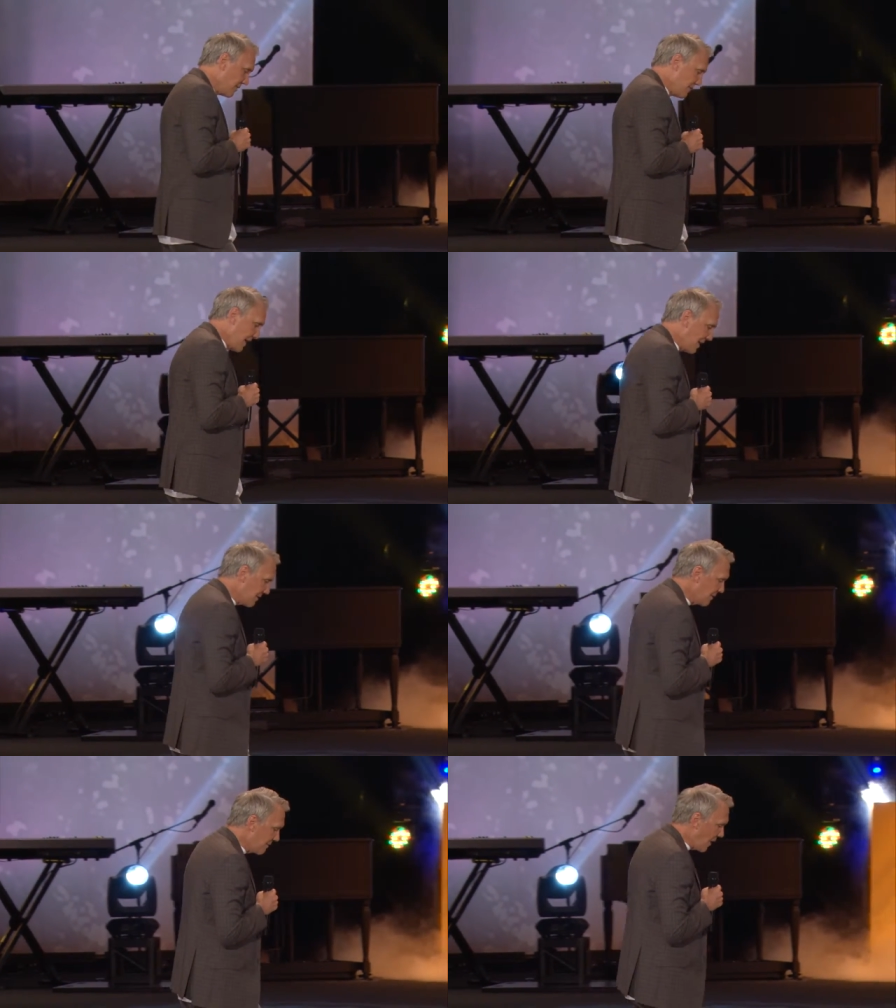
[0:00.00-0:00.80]

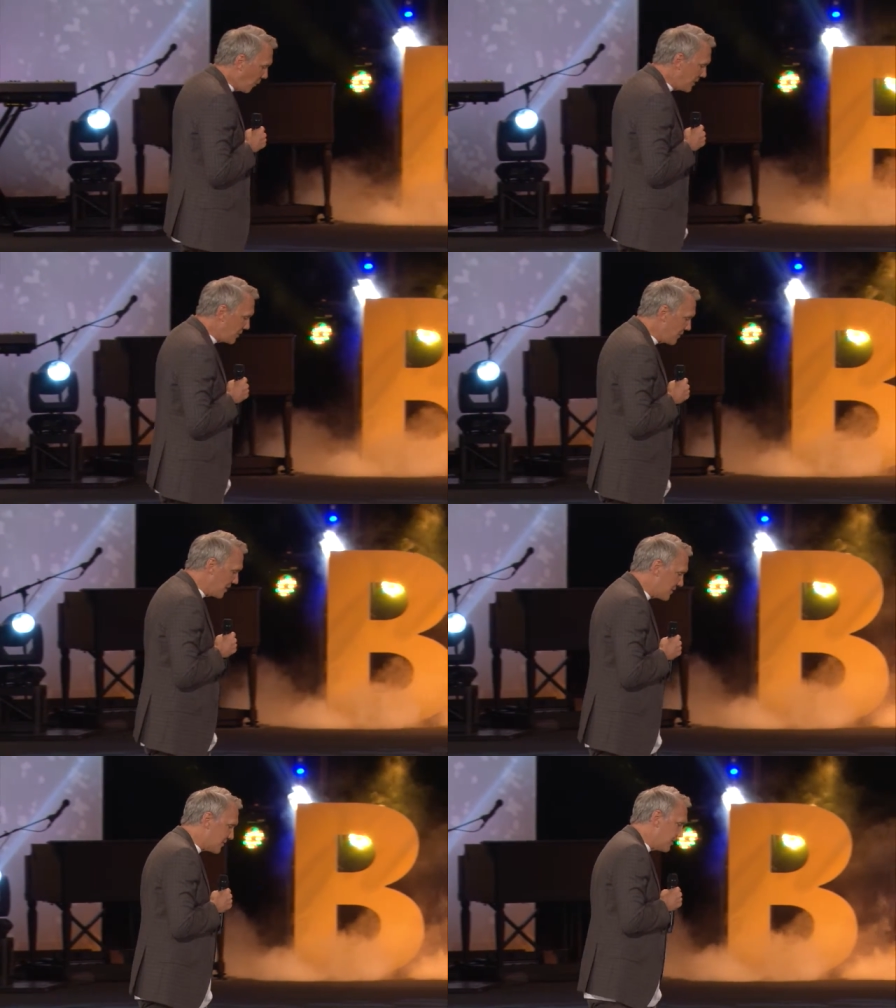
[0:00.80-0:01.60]
that, that we do
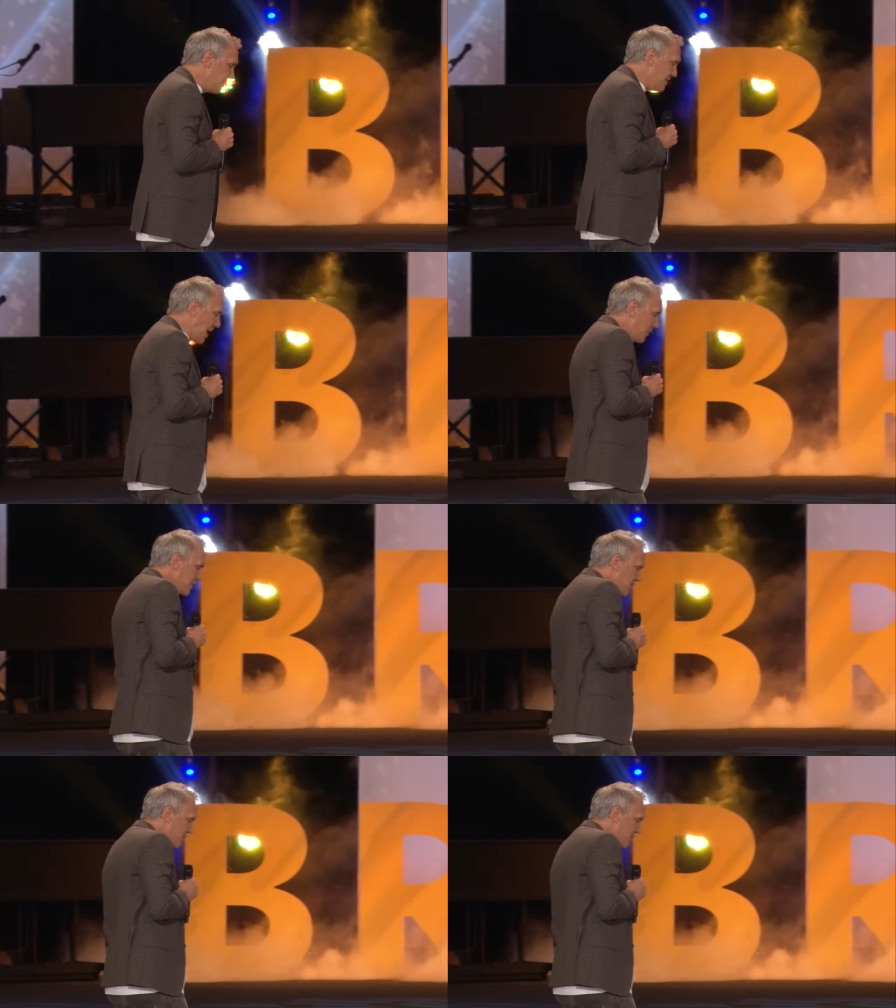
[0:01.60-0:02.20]
this and that we